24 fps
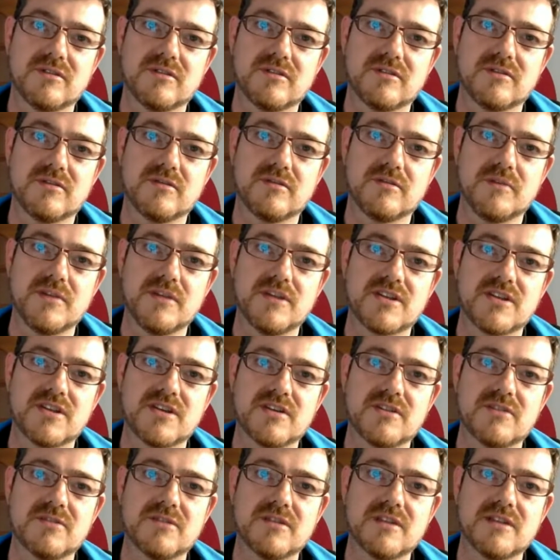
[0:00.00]
be
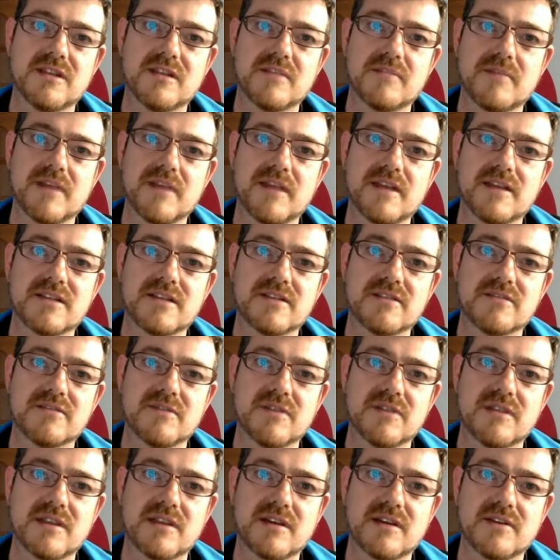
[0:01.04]
shown in the page
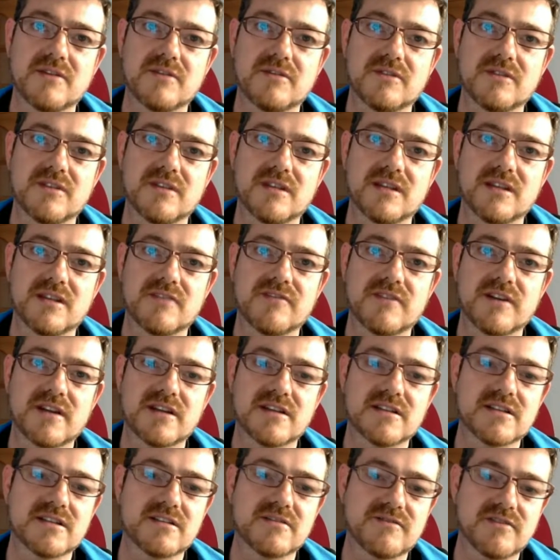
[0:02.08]
without
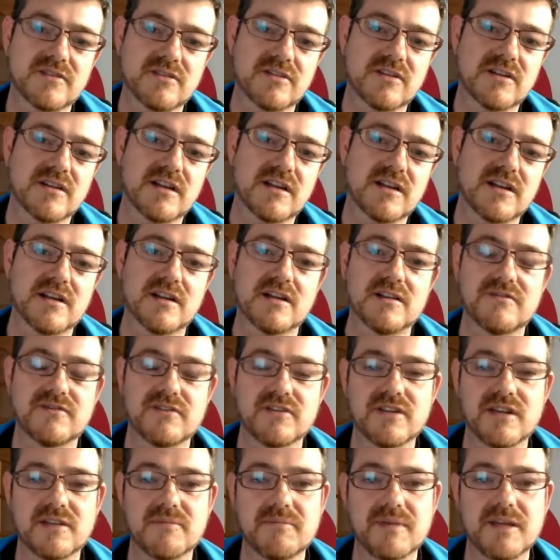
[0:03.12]
interferences from the
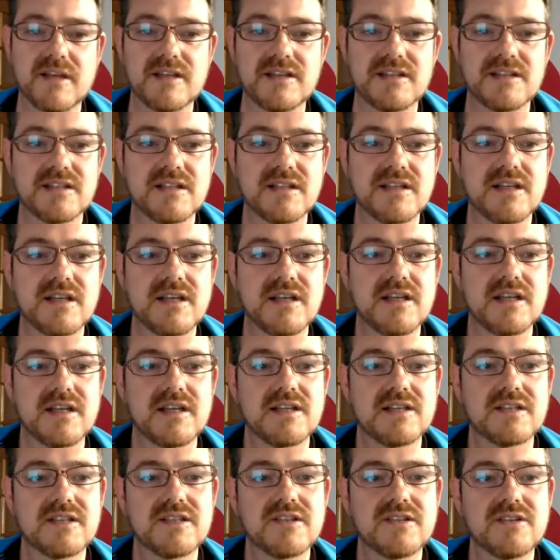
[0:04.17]
page.
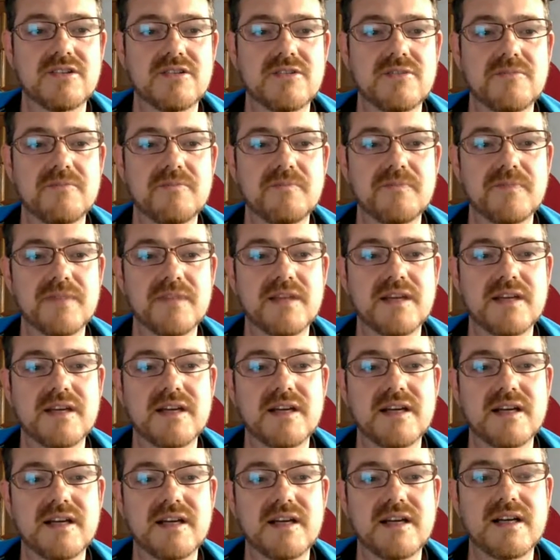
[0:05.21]
So
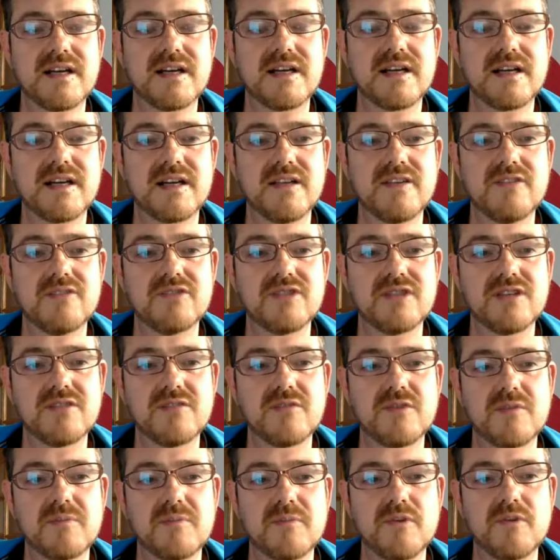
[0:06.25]
using
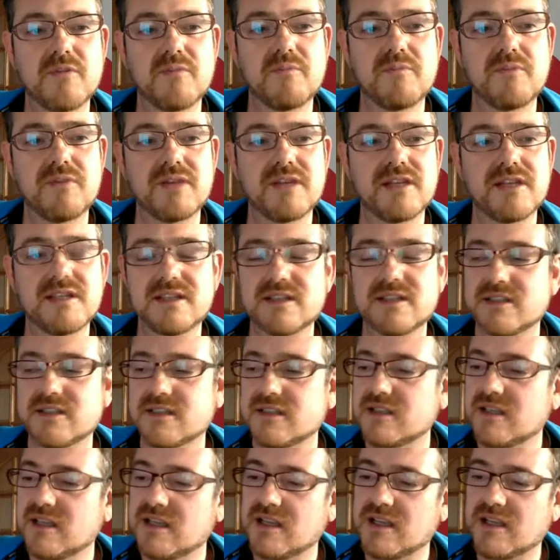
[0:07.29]
web components,
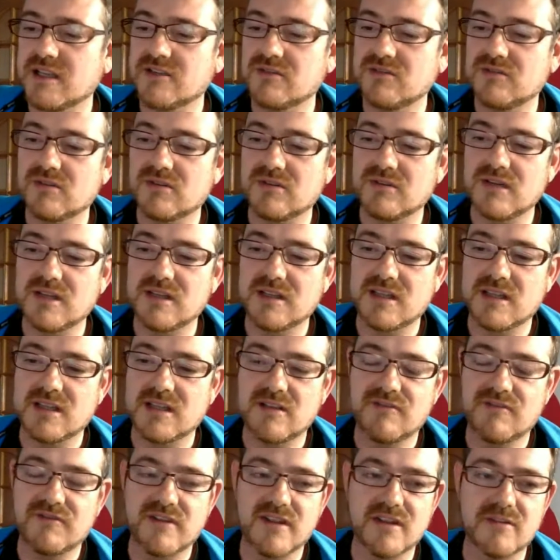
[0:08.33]
you don't need
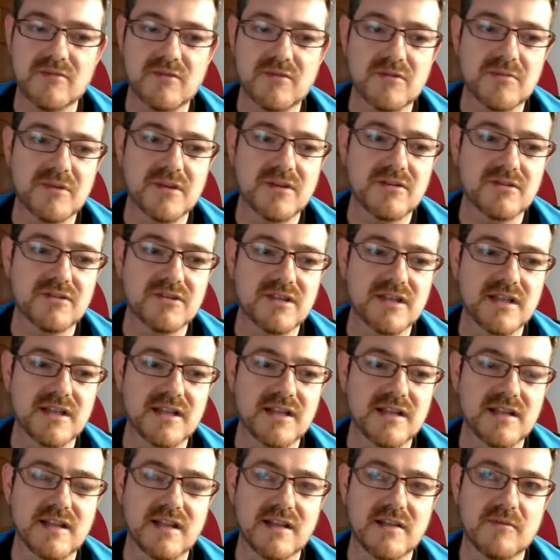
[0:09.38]
any framework, because the
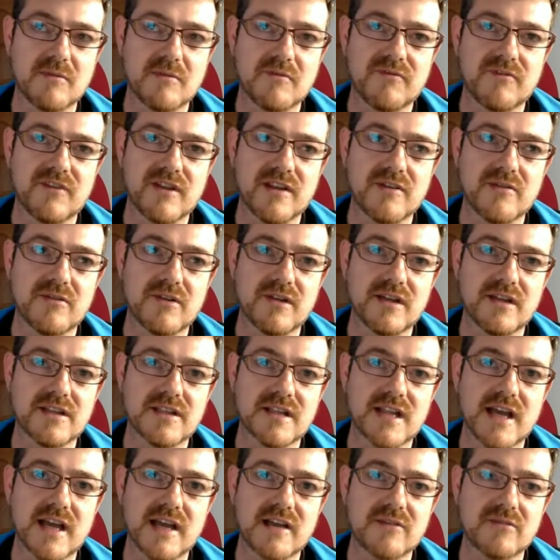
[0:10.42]
framework
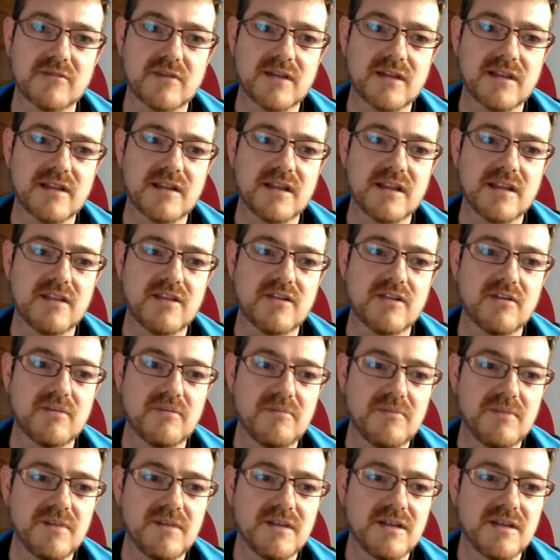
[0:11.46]
is actually the
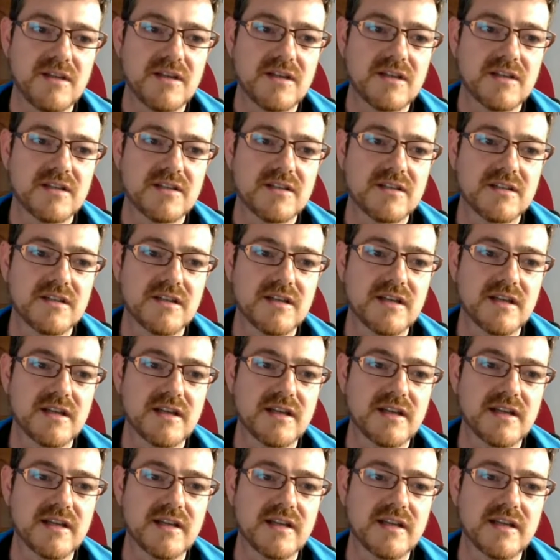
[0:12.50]
DOM, so,
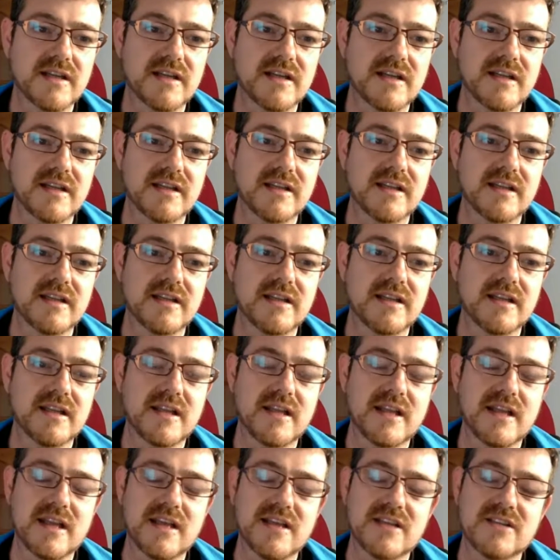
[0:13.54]
and
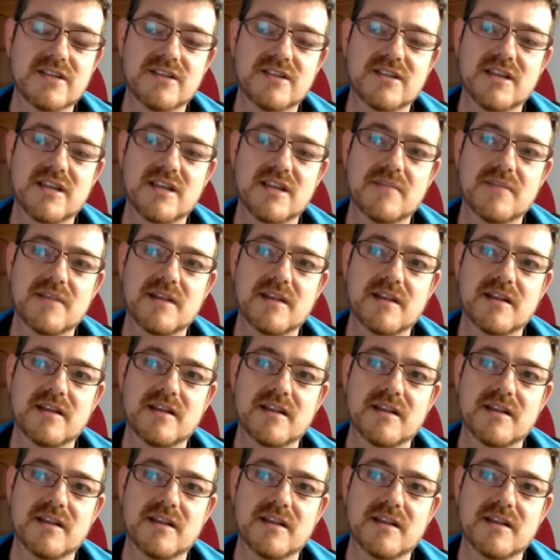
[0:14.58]
the HTML